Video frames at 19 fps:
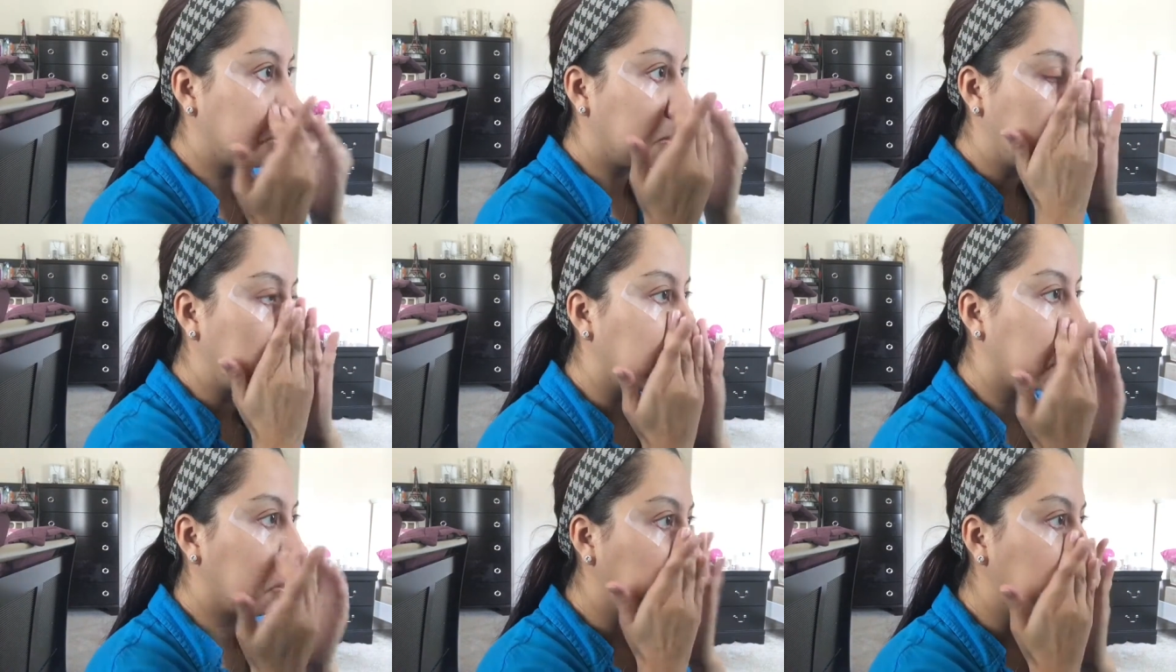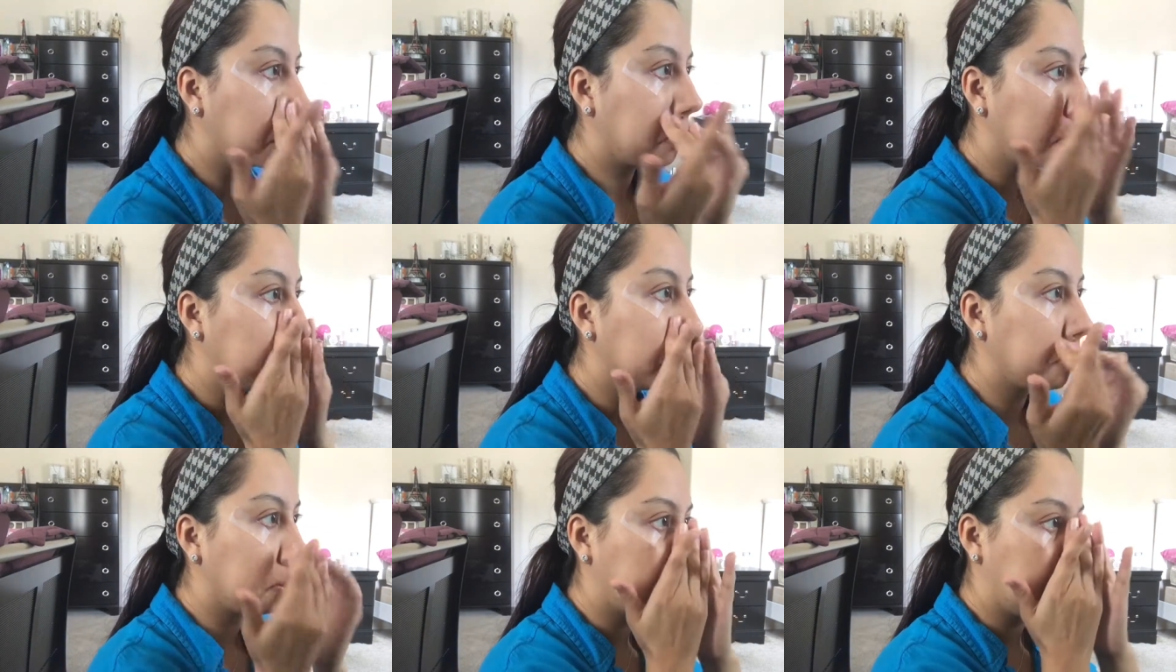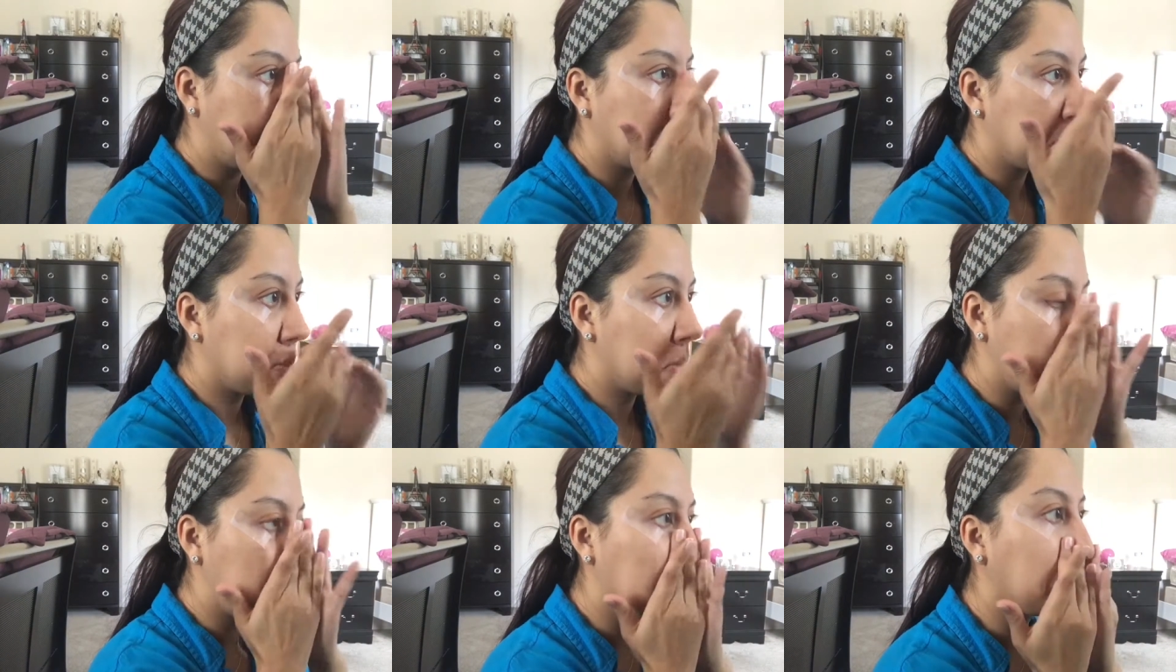to go ahead and
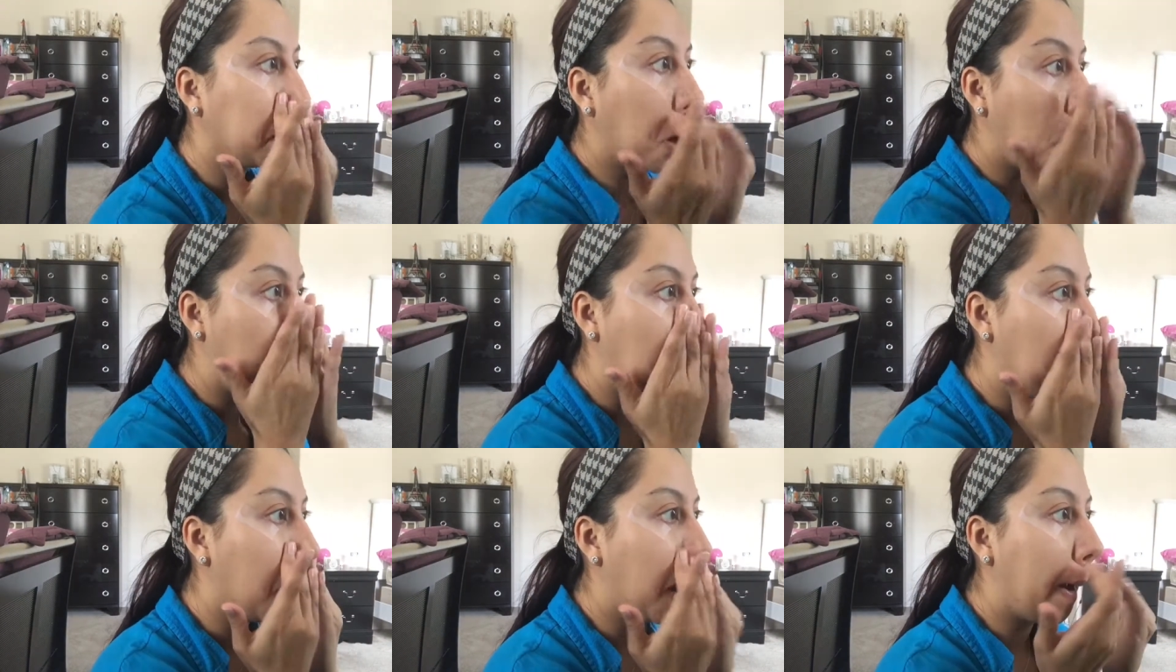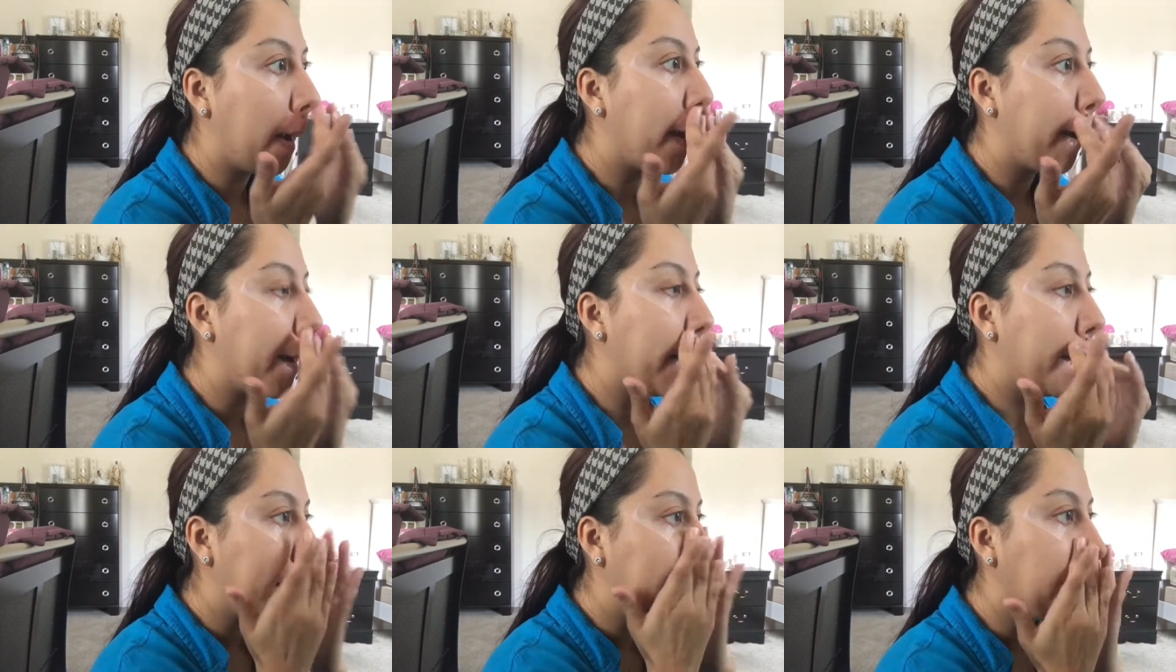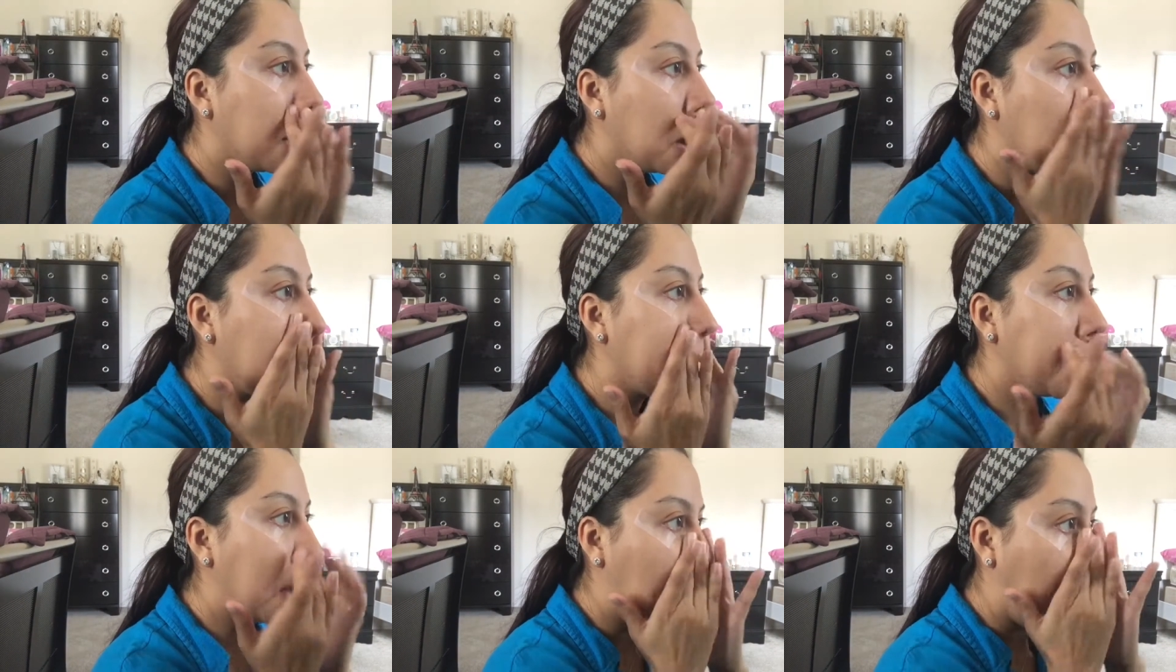prime my nose to stop
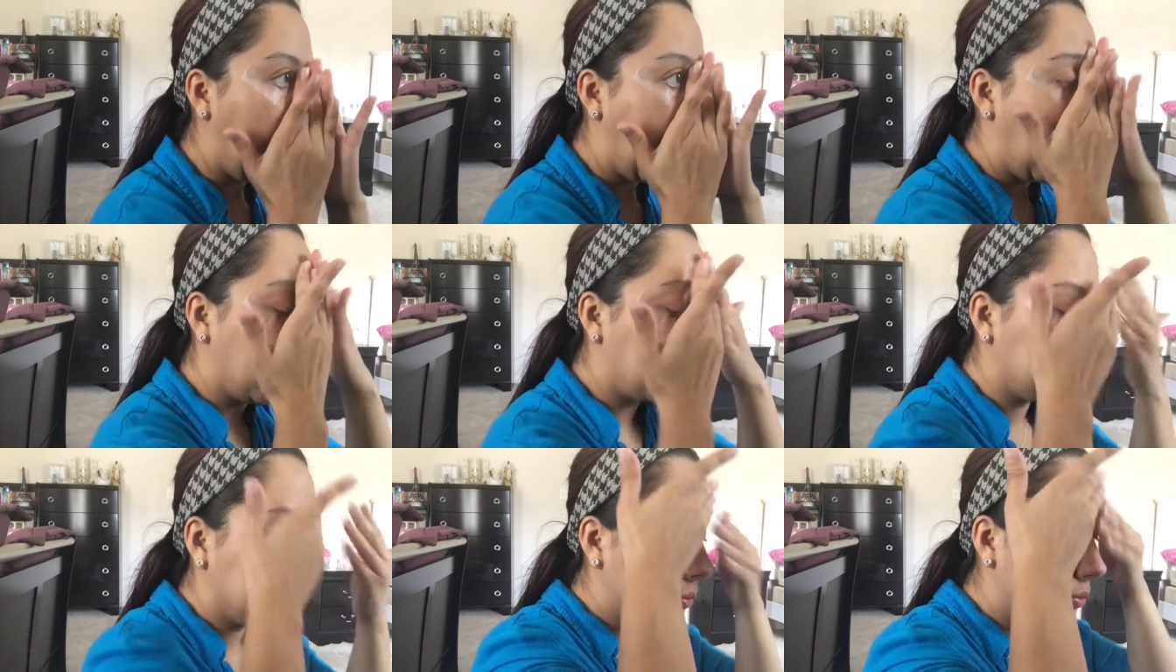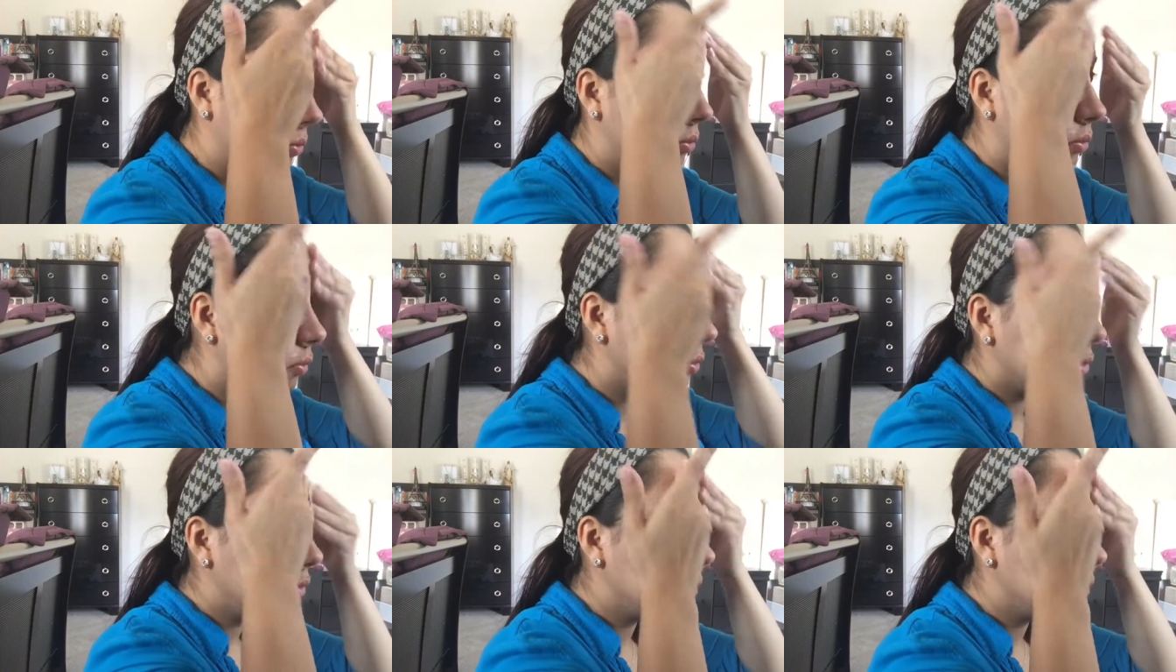the oiliness.